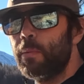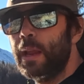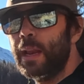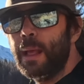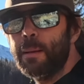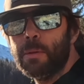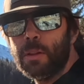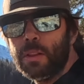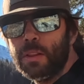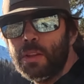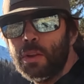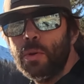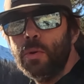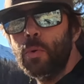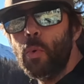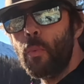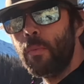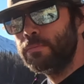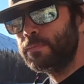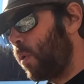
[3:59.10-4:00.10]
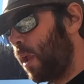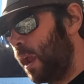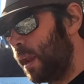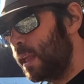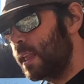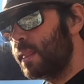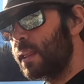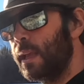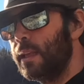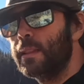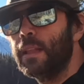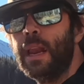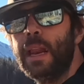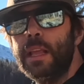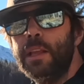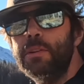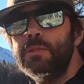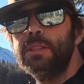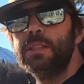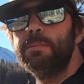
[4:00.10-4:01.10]
being able to do anything that I
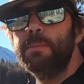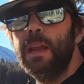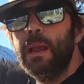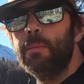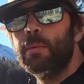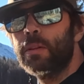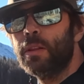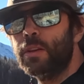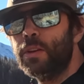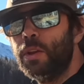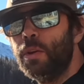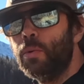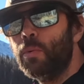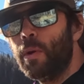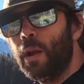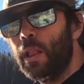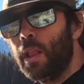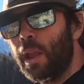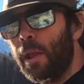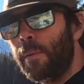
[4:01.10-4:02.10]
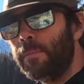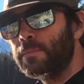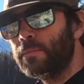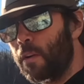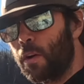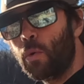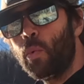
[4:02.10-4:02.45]
used to be able to do really for